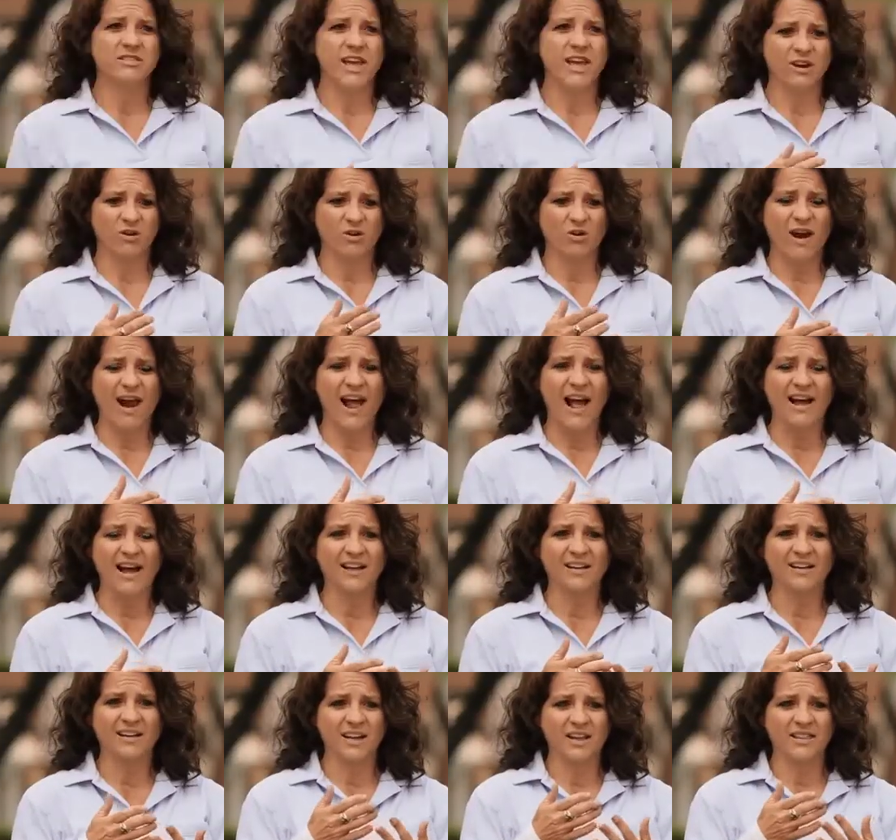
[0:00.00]
they
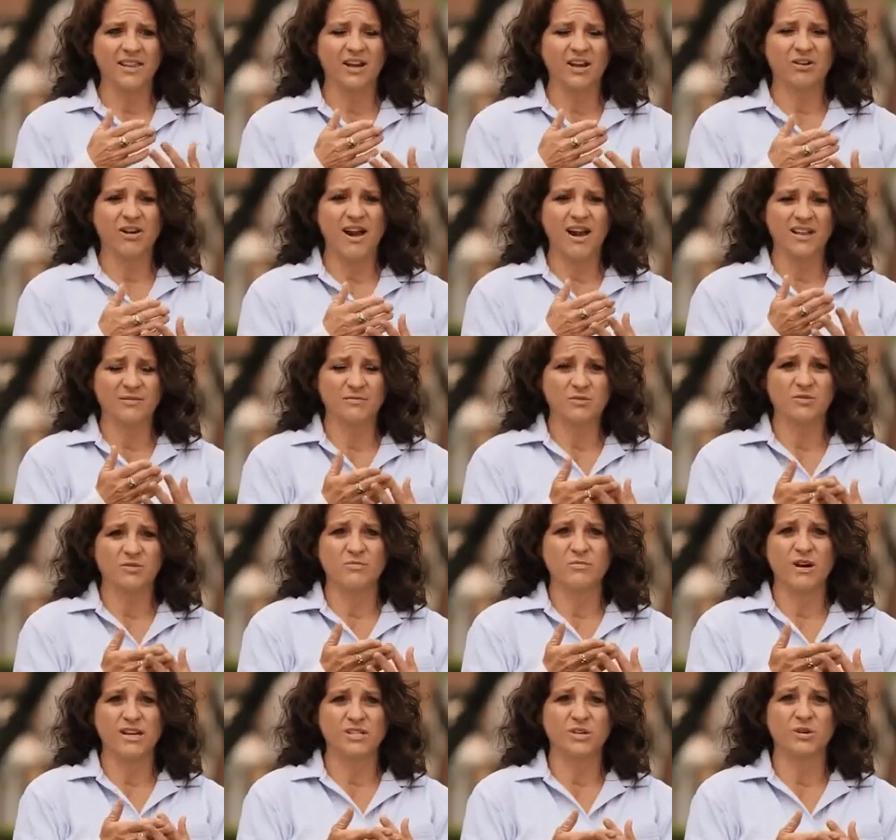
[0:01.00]
crack, and they crack in
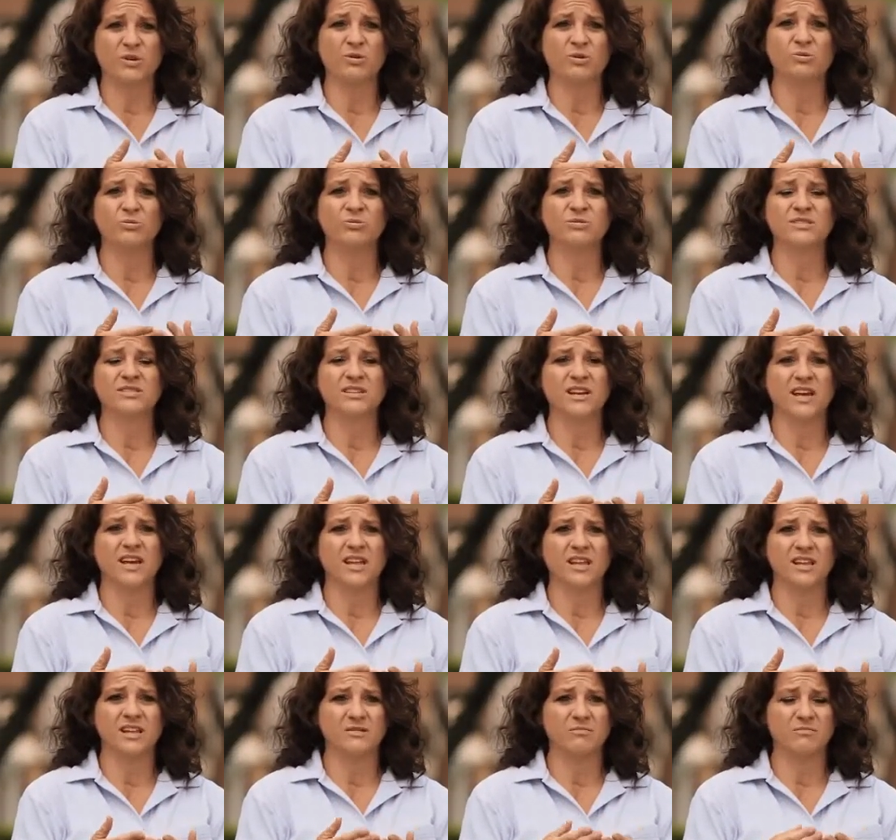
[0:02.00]
between my toes,
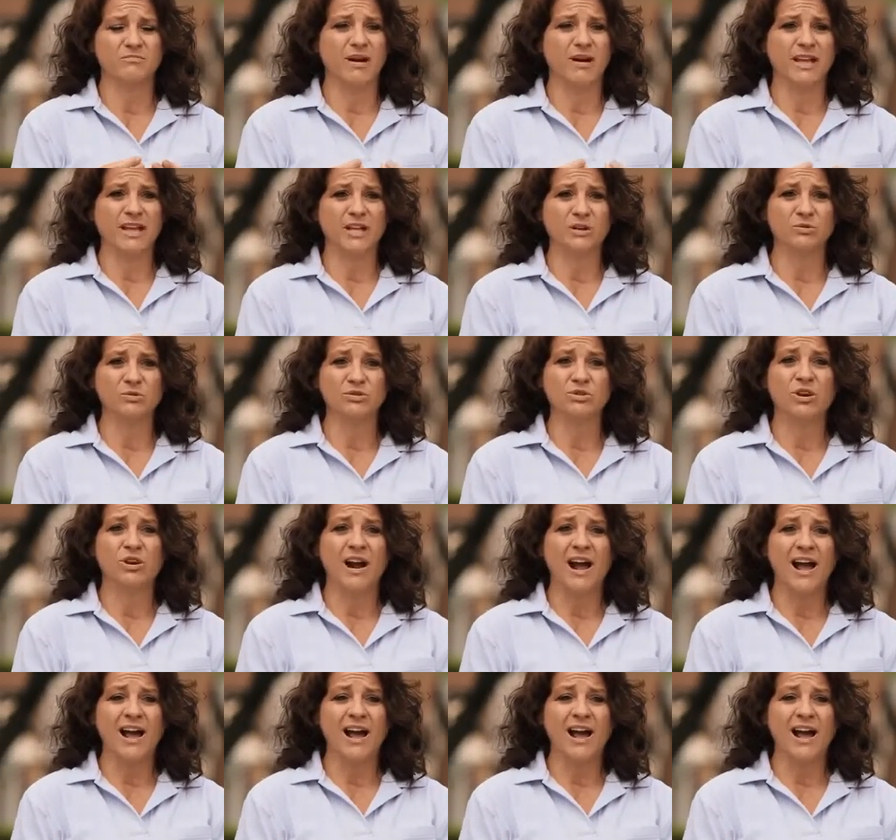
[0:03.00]
and my heels